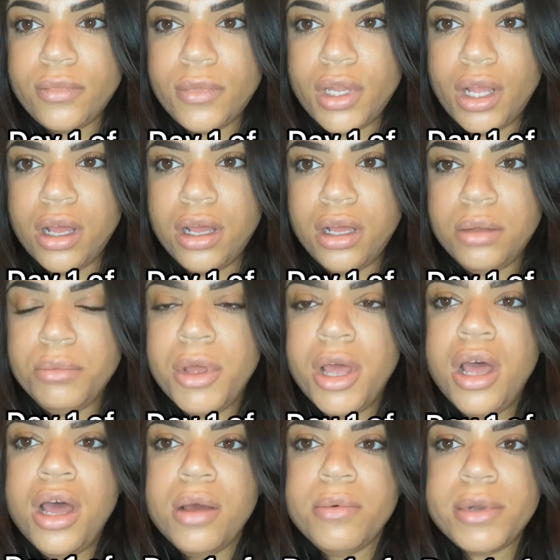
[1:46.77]
But
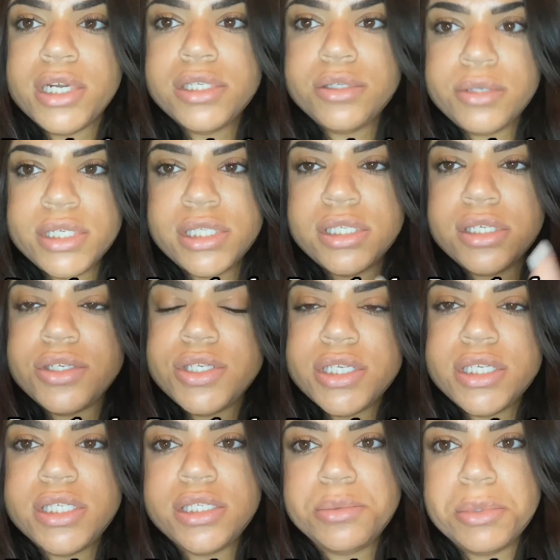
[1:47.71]
I just wanted to, so
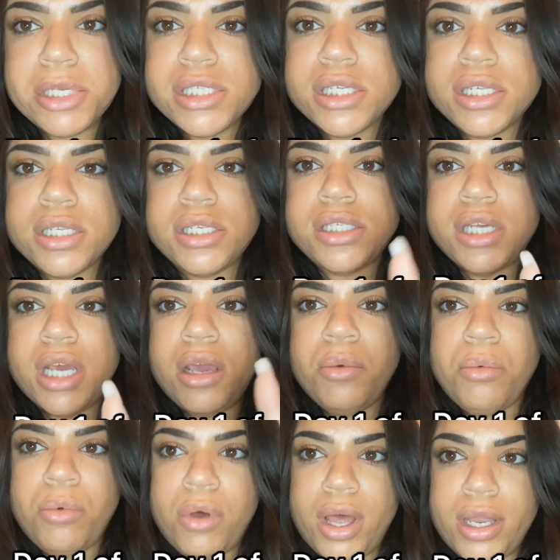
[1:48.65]
this is basically day
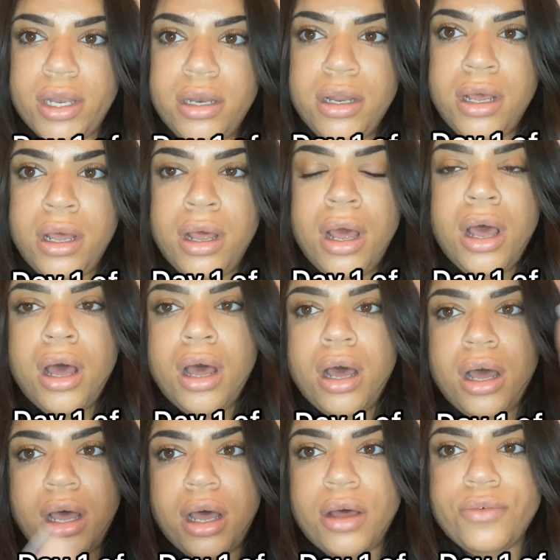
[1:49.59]
1
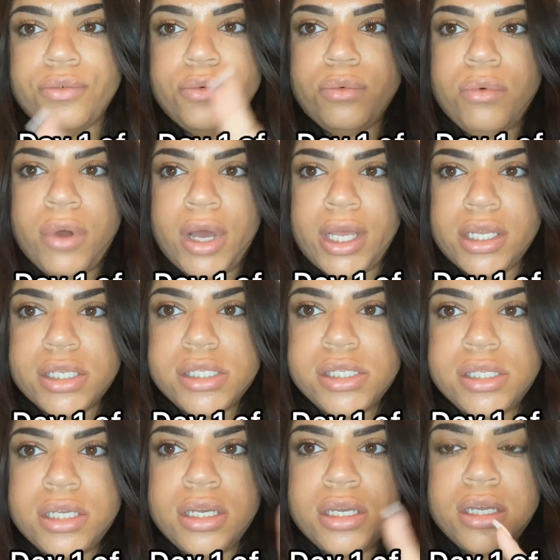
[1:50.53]
of
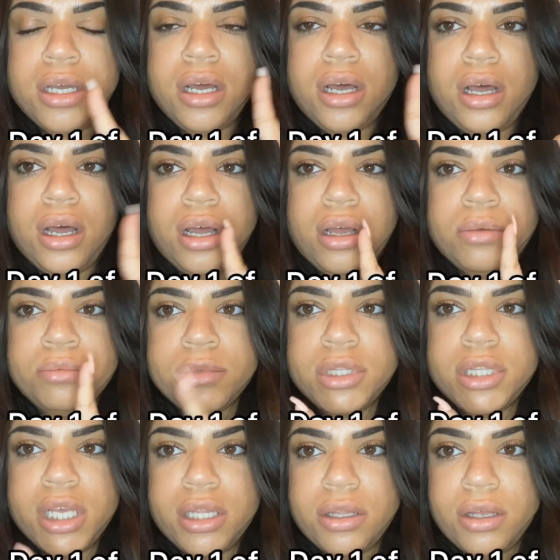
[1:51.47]
what
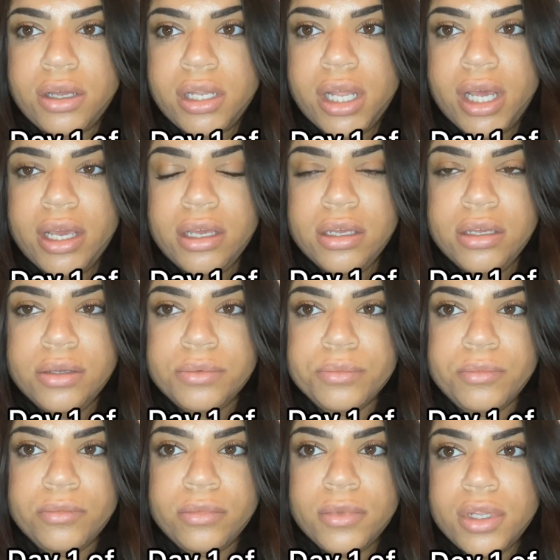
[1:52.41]
they look like.
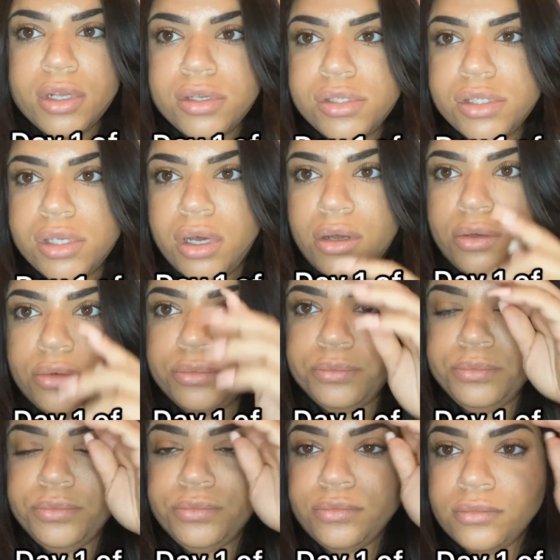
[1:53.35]
So
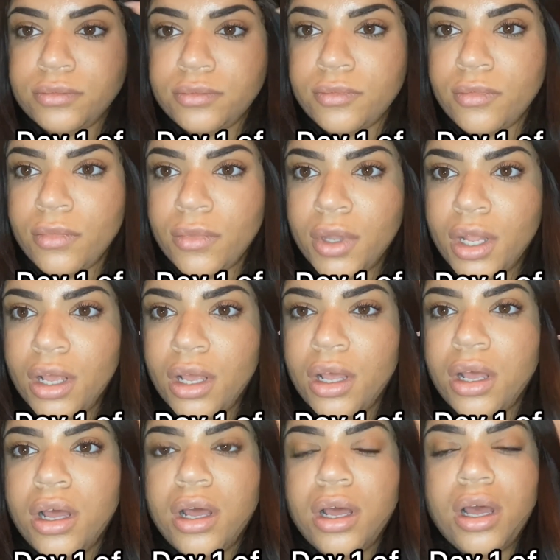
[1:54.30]

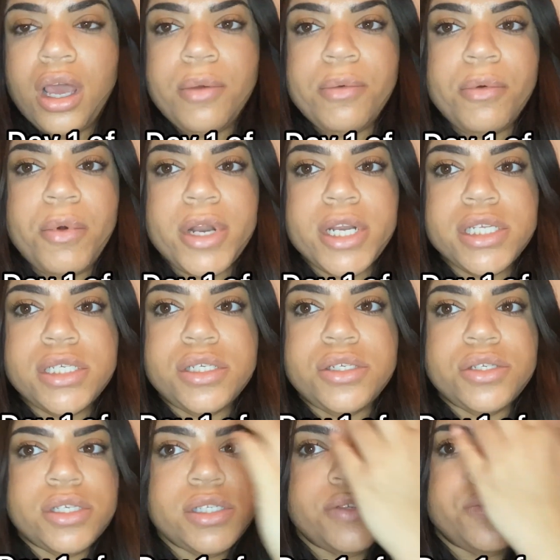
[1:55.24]
I've been wanting to do
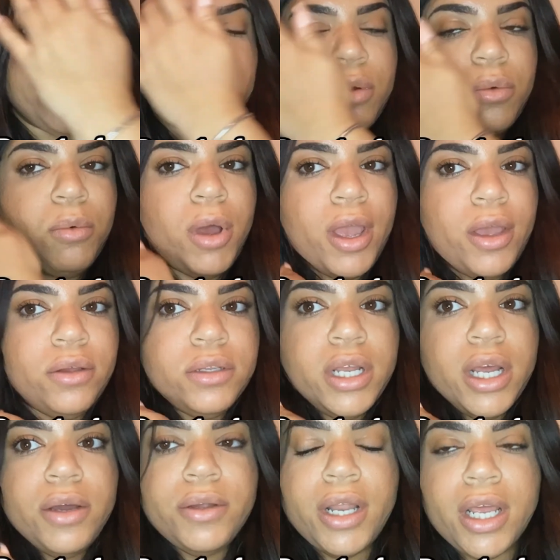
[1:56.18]
this for a while
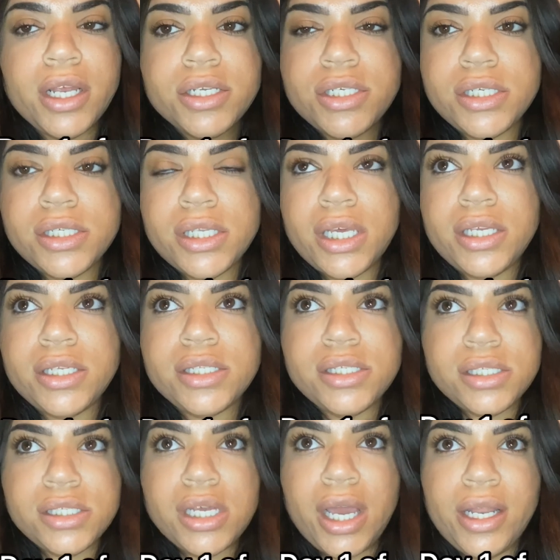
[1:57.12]
now, and I actually
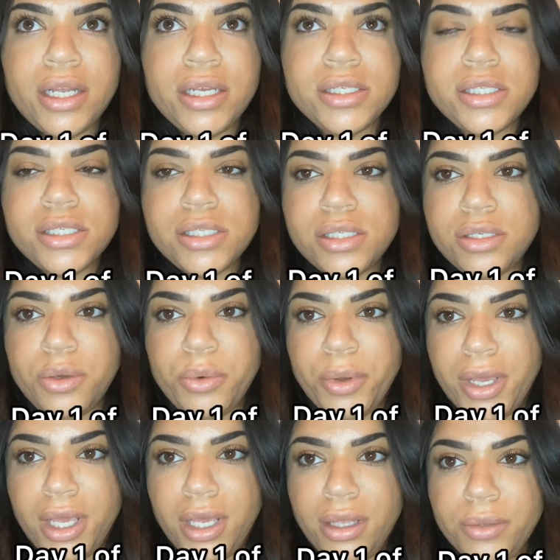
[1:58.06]
decided to do
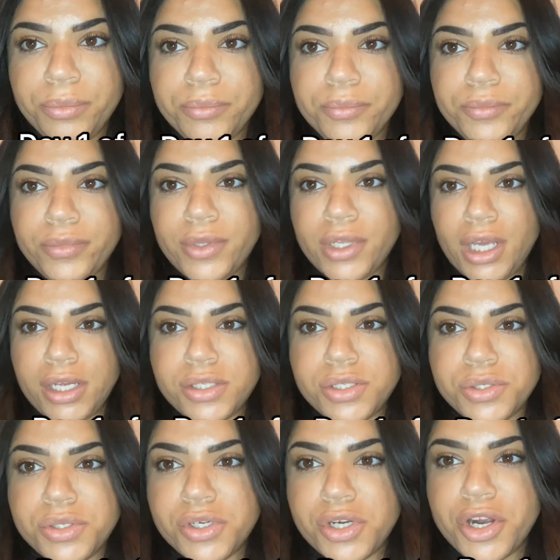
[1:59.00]
it,
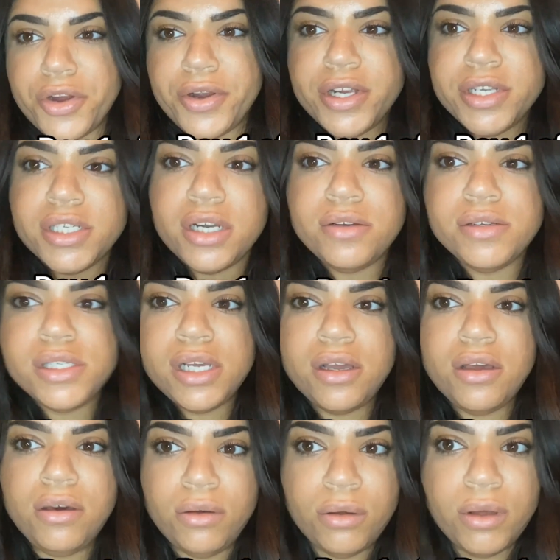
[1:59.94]
do the courage, and I was
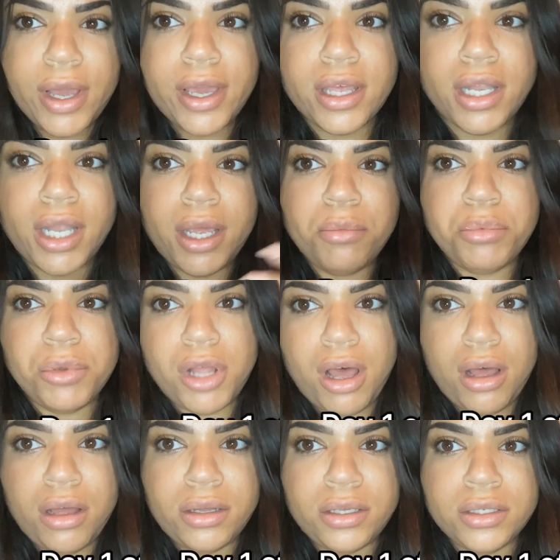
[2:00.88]
oh, I can
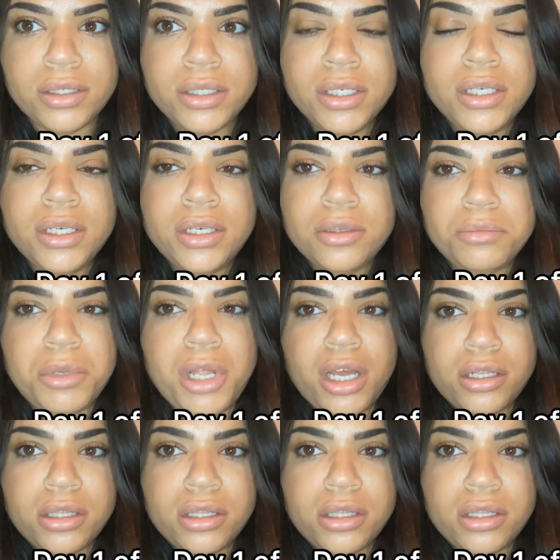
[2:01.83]
vlog the